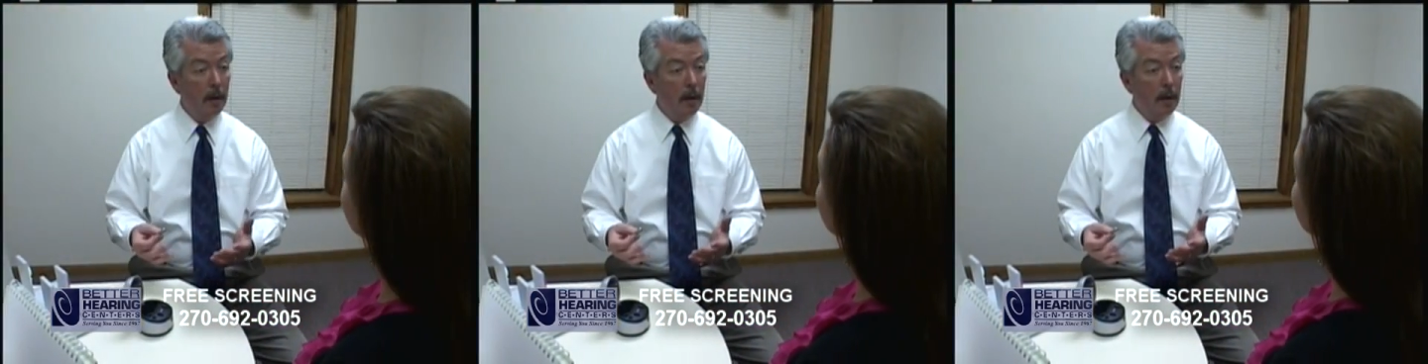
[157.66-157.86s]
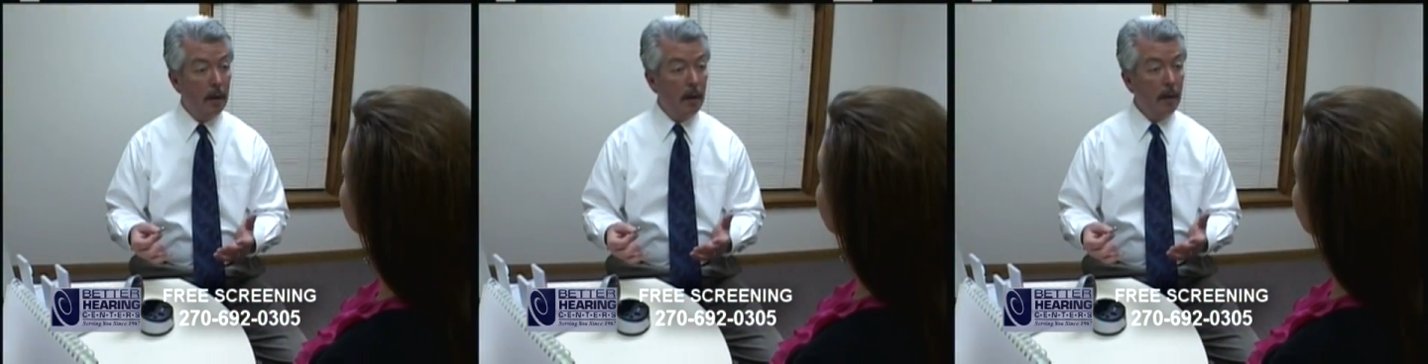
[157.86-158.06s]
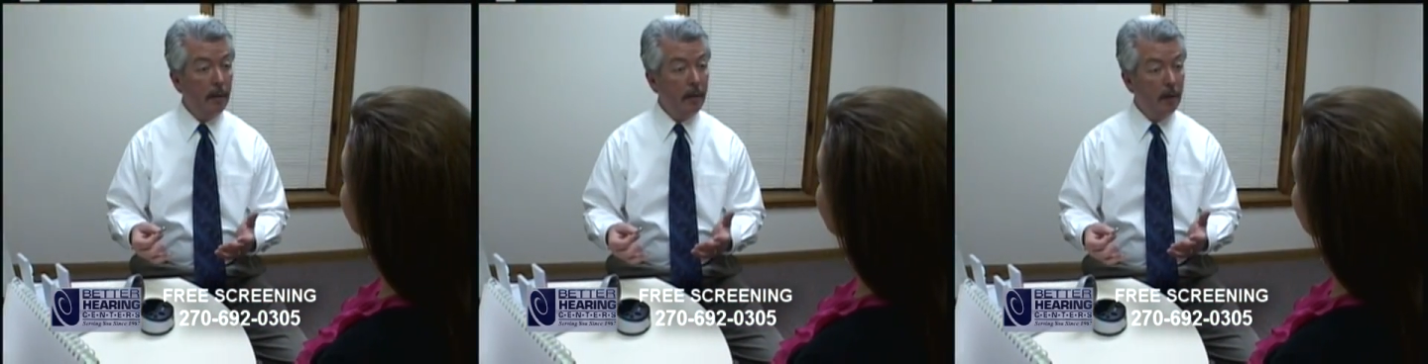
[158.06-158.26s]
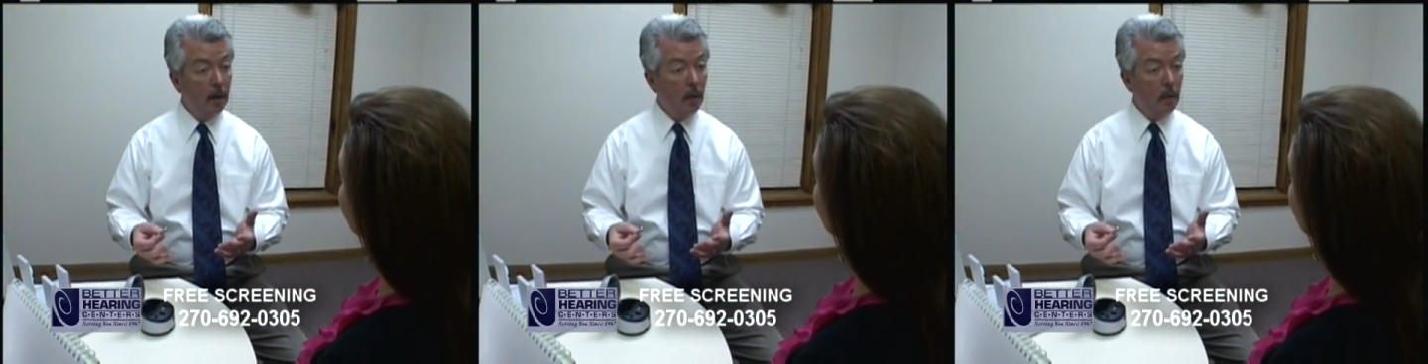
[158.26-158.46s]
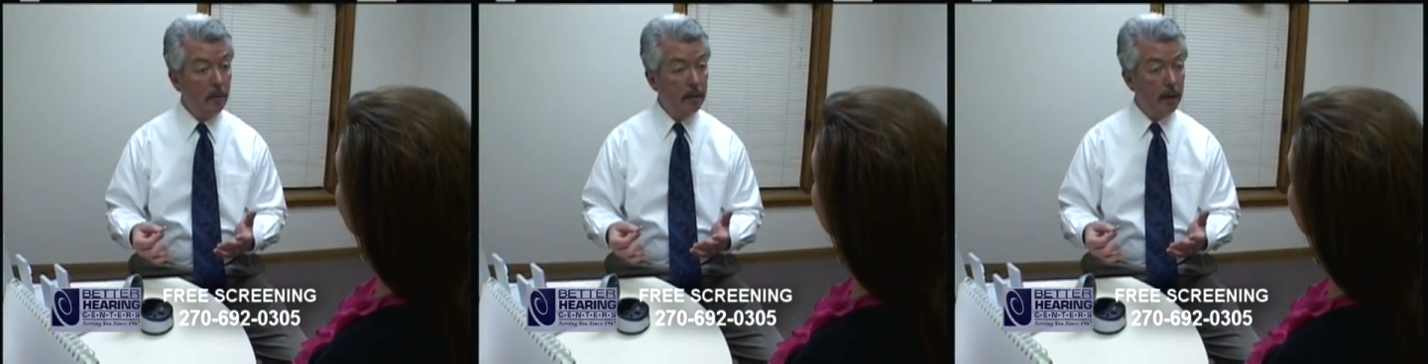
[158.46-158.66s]
An additional
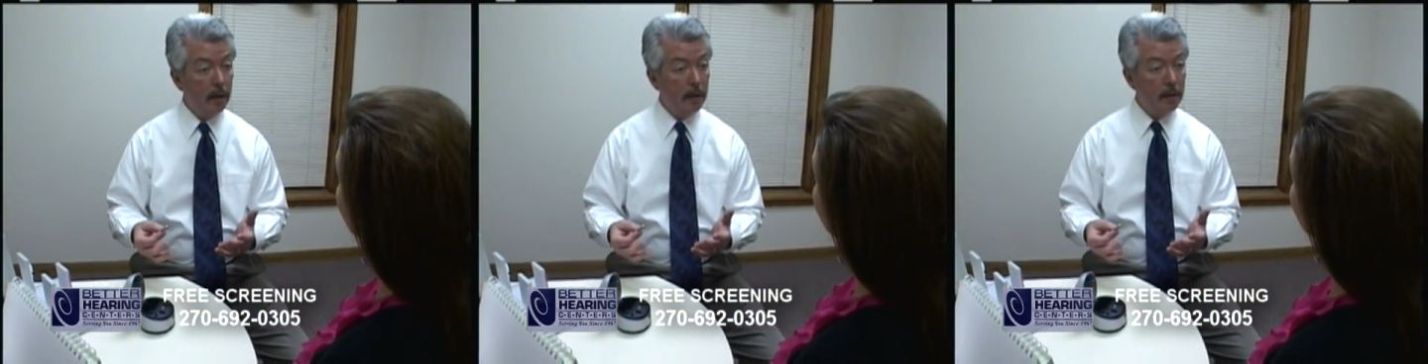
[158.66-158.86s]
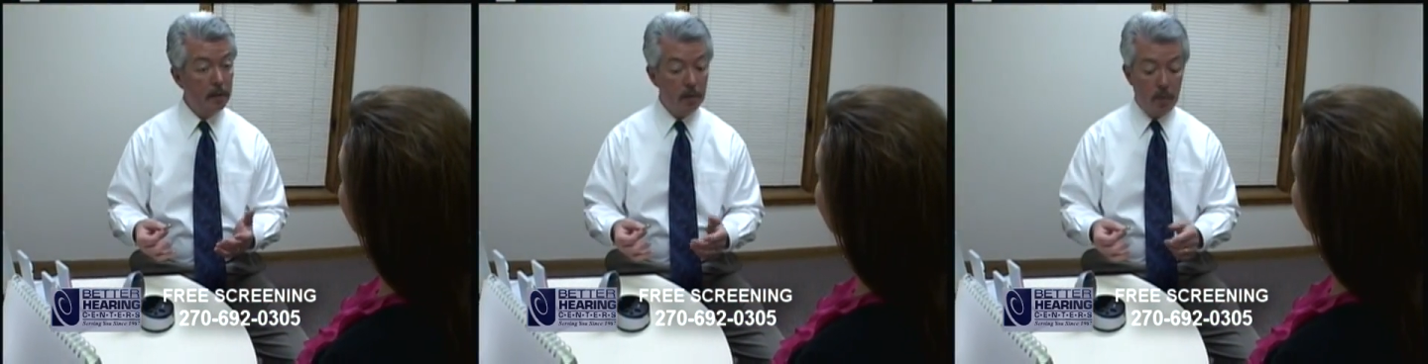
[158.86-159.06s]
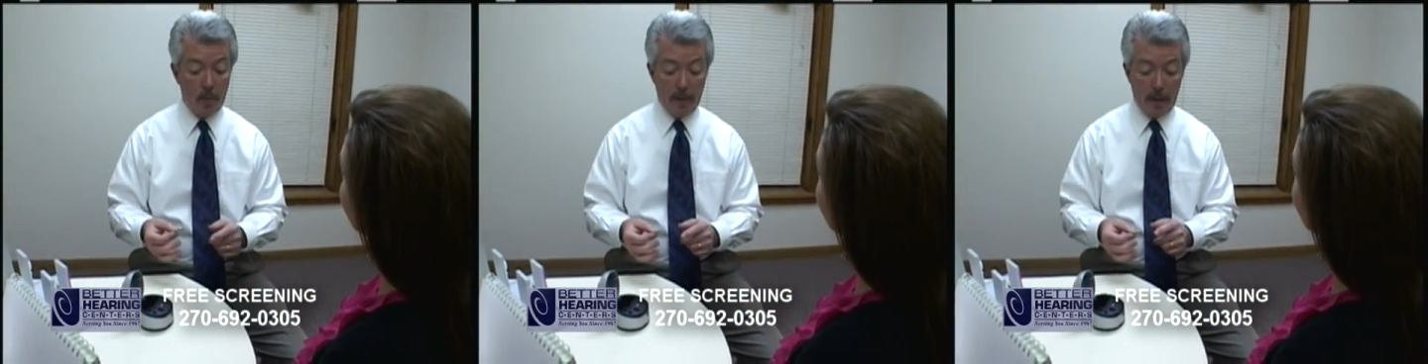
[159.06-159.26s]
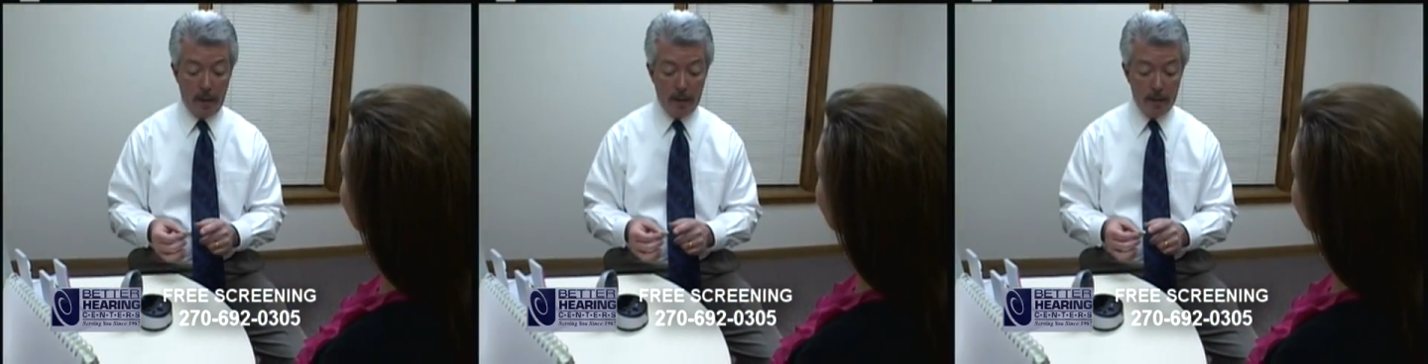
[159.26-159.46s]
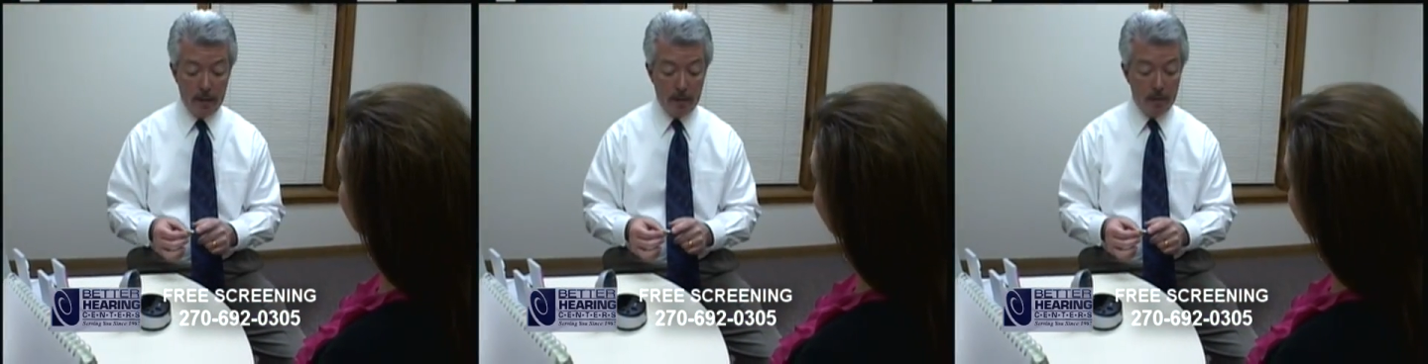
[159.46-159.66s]
benefit of this type
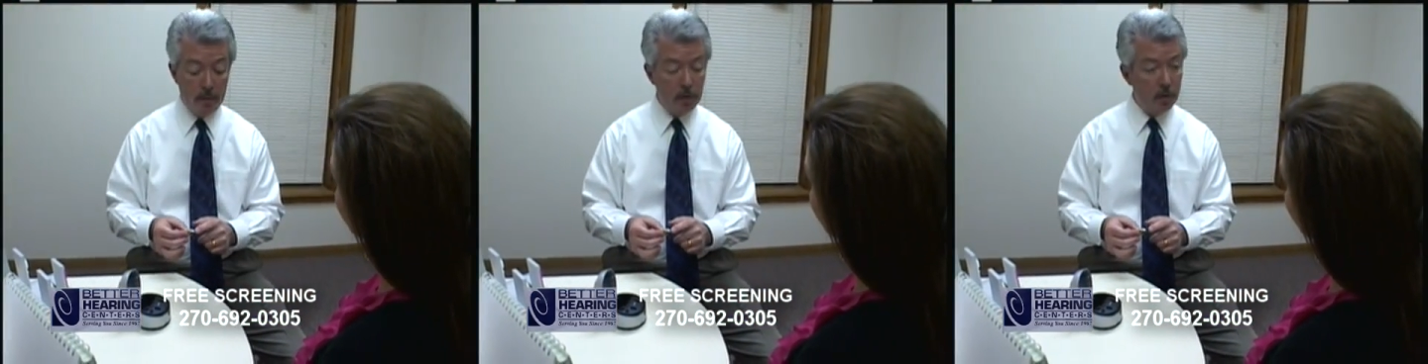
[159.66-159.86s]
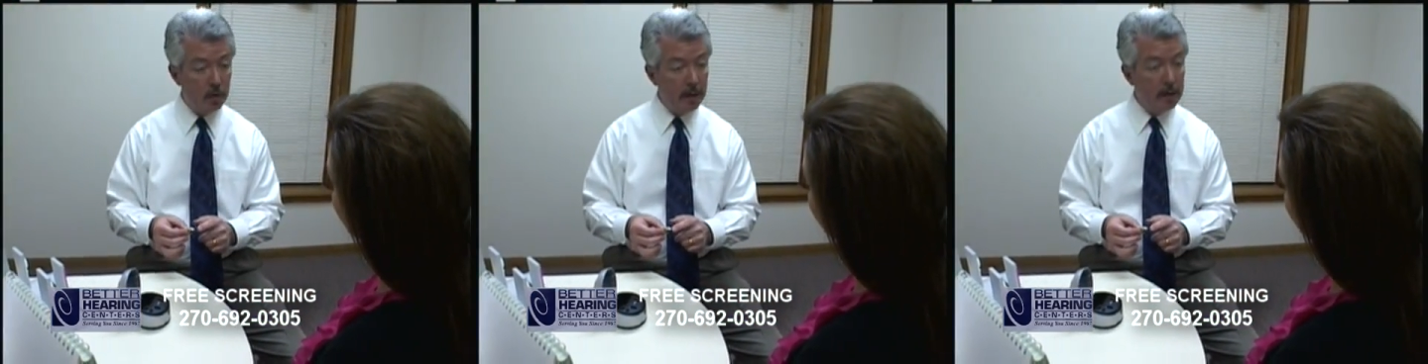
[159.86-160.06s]
of aid